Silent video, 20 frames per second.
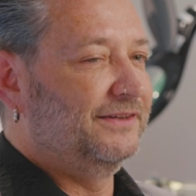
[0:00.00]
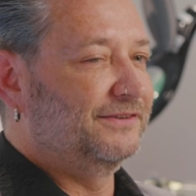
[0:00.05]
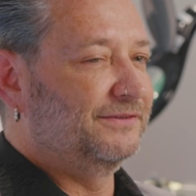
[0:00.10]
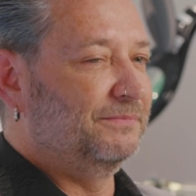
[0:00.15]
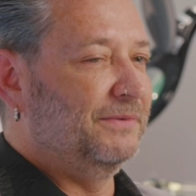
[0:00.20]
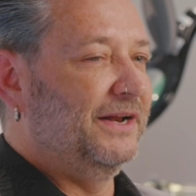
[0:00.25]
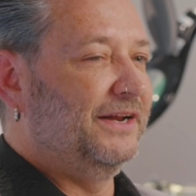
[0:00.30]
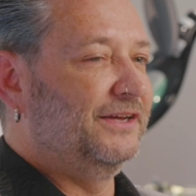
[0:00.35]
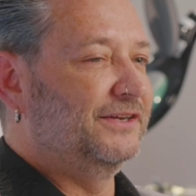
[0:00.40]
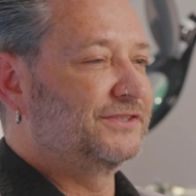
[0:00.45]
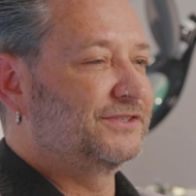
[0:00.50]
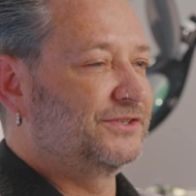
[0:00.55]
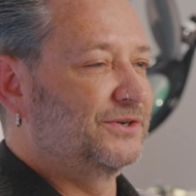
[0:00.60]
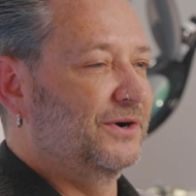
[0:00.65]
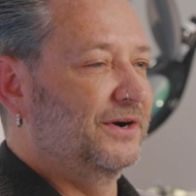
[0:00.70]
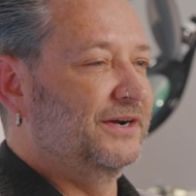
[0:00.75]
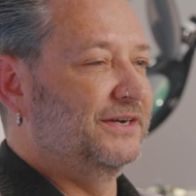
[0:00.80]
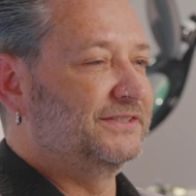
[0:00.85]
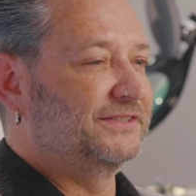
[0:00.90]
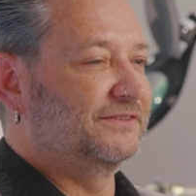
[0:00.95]
there's many
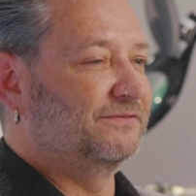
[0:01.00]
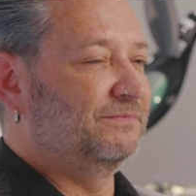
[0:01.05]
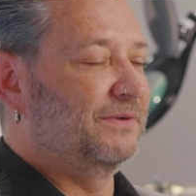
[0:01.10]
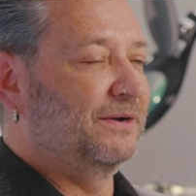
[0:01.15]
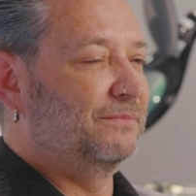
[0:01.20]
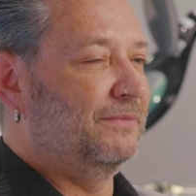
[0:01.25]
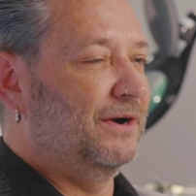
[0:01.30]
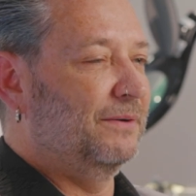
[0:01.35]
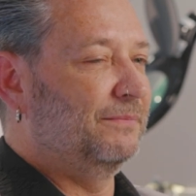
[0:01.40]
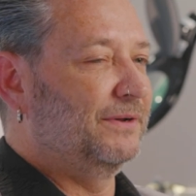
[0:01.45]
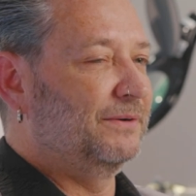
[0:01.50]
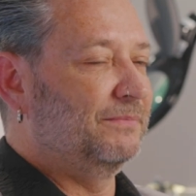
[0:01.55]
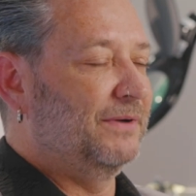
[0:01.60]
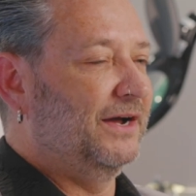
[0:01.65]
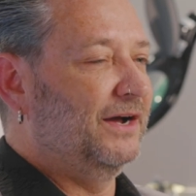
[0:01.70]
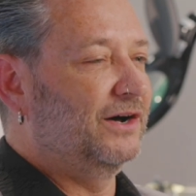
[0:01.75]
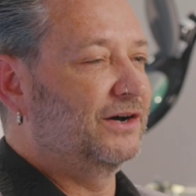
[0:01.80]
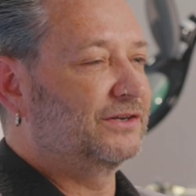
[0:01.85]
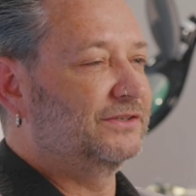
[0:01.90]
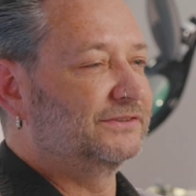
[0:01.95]
stories of my mom and
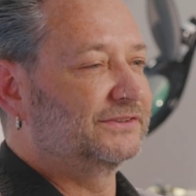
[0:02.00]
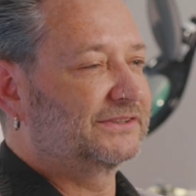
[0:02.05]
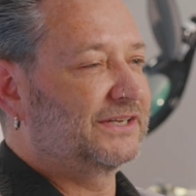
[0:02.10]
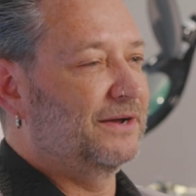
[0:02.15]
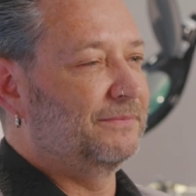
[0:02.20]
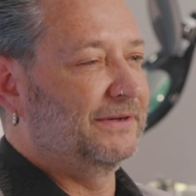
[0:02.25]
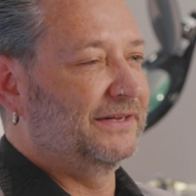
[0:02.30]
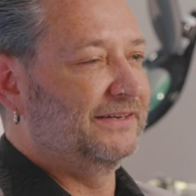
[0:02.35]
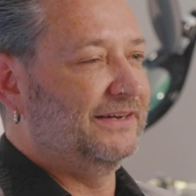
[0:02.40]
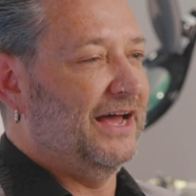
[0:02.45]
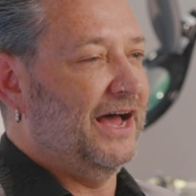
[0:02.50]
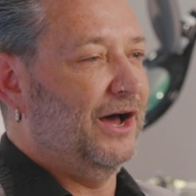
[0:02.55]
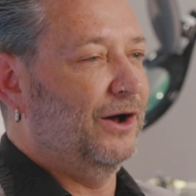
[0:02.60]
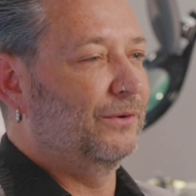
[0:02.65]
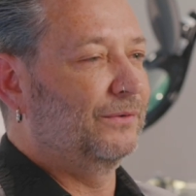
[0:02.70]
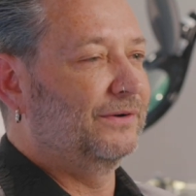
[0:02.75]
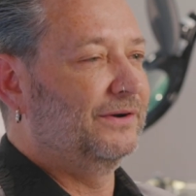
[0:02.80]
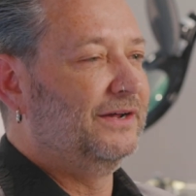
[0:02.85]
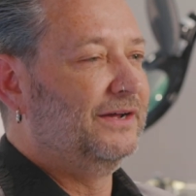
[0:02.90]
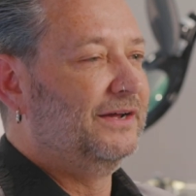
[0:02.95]
my uncles coming
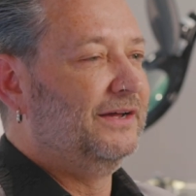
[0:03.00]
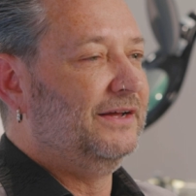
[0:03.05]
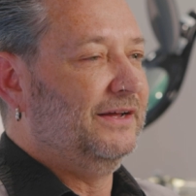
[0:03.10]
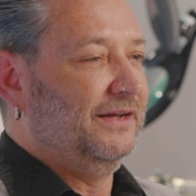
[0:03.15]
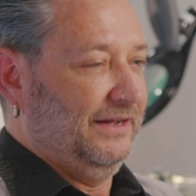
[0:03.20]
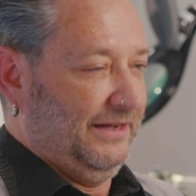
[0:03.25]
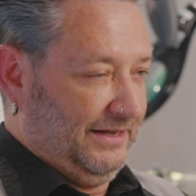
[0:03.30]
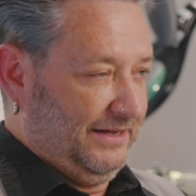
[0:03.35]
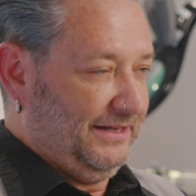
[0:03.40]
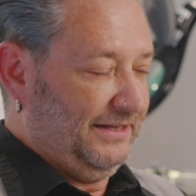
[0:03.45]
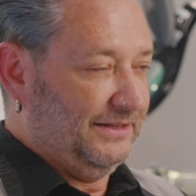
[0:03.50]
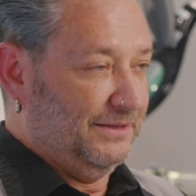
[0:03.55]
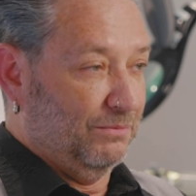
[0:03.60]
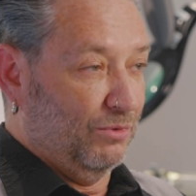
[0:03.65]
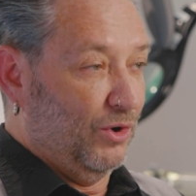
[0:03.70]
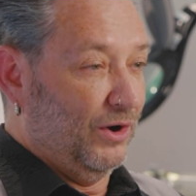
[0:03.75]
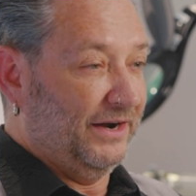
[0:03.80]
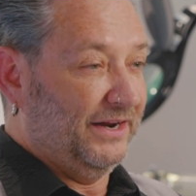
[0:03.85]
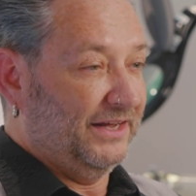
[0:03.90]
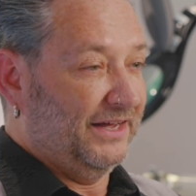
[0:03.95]
down in the
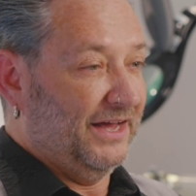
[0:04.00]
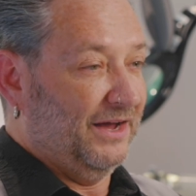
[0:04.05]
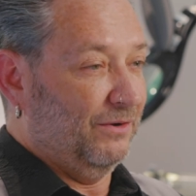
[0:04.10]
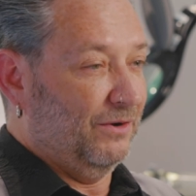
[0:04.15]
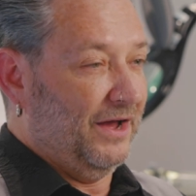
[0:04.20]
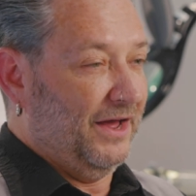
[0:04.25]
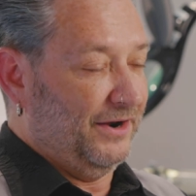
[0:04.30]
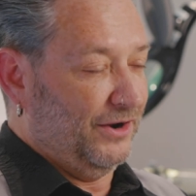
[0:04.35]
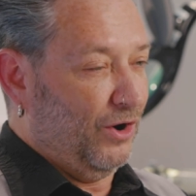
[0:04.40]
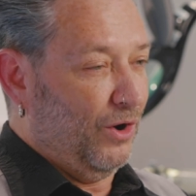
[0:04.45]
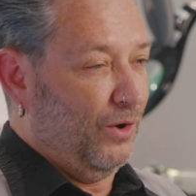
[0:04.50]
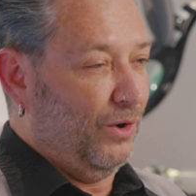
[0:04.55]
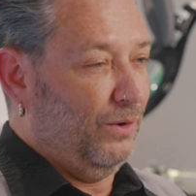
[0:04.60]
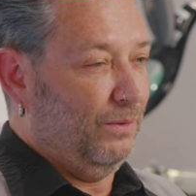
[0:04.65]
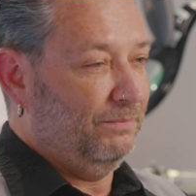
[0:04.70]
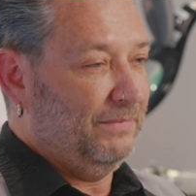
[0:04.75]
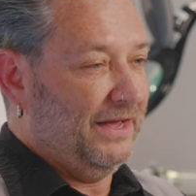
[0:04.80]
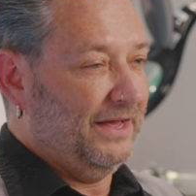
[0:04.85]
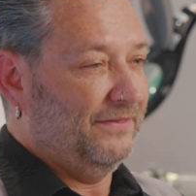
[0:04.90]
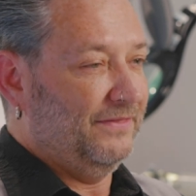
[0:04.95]
morning at
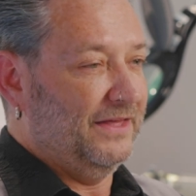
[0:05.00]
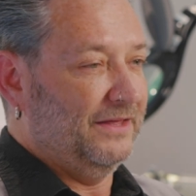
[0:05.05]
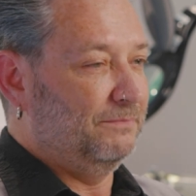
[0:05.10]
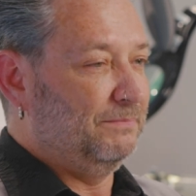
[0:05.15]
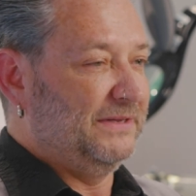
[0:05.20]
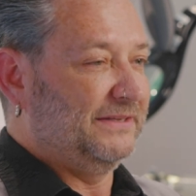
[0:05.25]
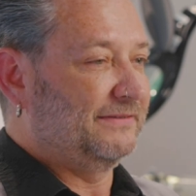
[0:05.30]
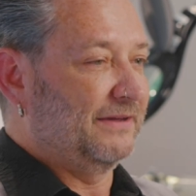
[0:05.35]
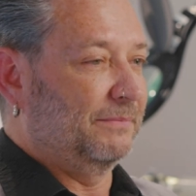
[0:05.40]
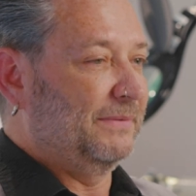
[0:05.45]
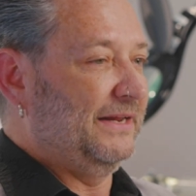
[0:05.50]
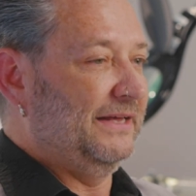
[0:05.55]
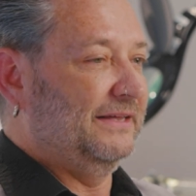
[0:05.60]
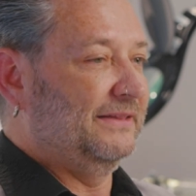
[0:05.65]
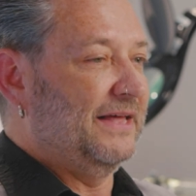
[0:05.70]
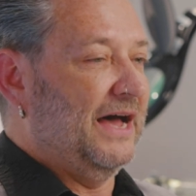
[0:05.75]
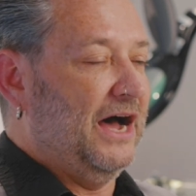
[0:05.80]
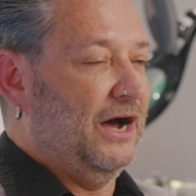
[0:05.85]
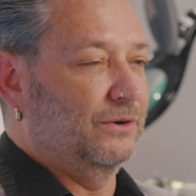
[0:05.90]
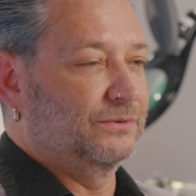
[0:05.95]
home, and there'd be somebody in
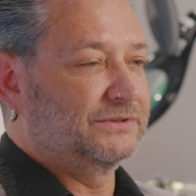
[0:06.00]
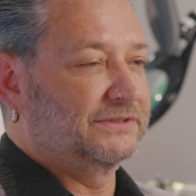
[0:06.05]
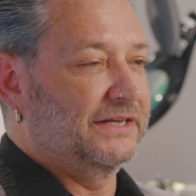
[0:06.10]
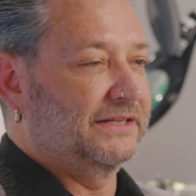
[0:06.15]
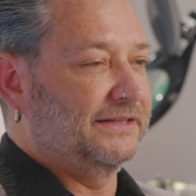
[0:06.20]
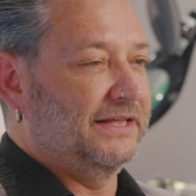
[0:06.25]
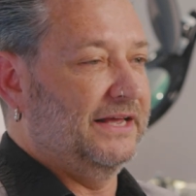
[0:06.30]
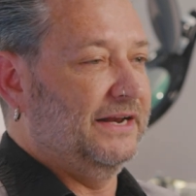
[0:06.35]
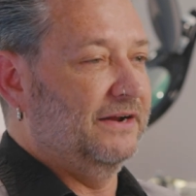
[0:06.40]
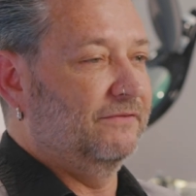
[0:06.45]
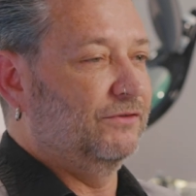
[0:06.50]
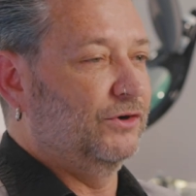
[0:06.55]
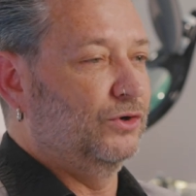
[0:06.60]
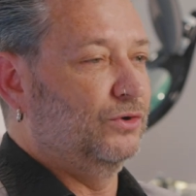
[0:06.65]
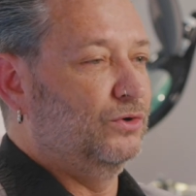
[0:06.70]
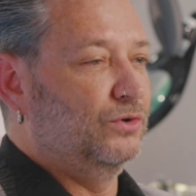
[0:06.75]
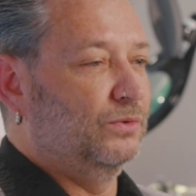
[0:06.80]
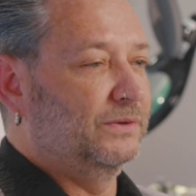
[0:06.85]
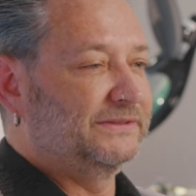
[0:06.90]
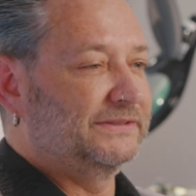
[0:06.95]
the house that they never knew
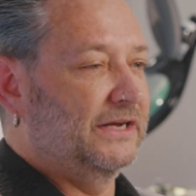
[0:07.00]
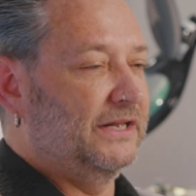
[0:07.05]
who was